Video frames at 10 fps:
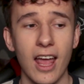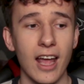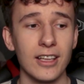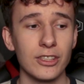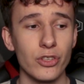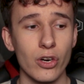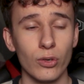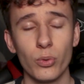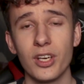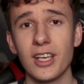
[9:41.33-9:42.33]
and you're
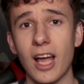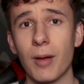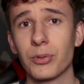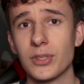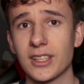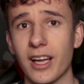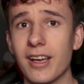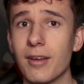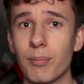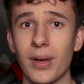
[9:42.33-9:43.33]
looking up to
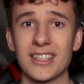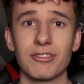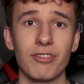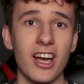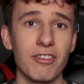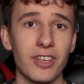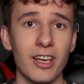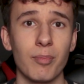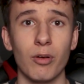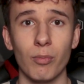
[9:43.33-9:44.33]
scale past
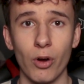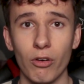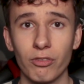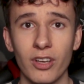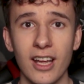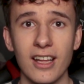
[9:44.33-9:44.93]
5k per month,